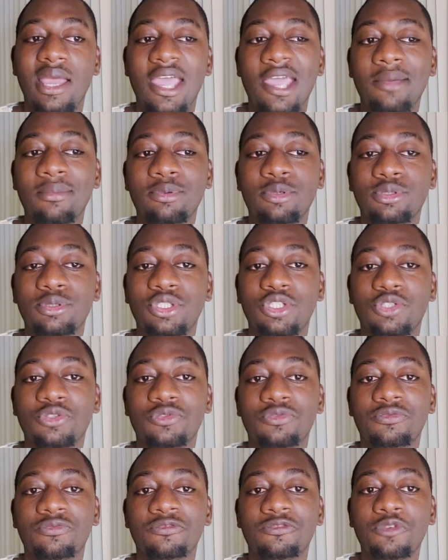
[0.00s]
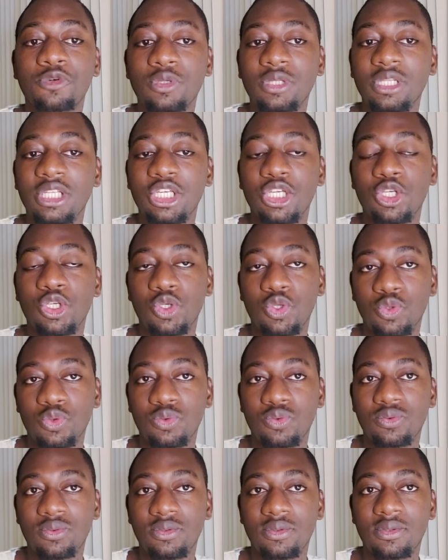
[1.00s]
able to fully
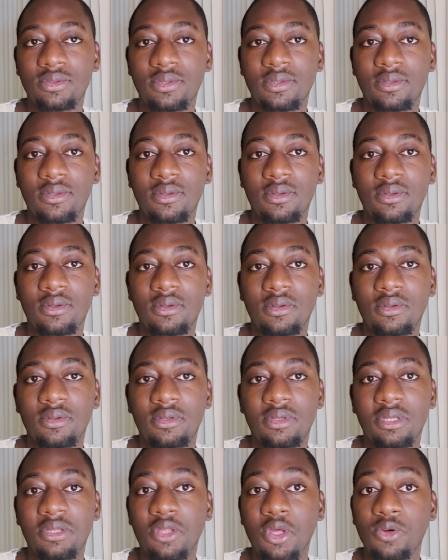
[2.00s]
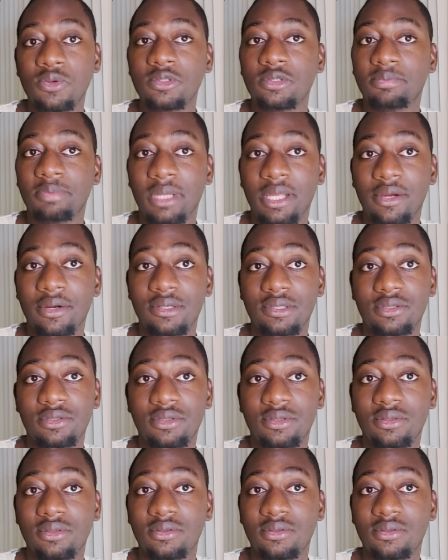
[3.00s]
use those players.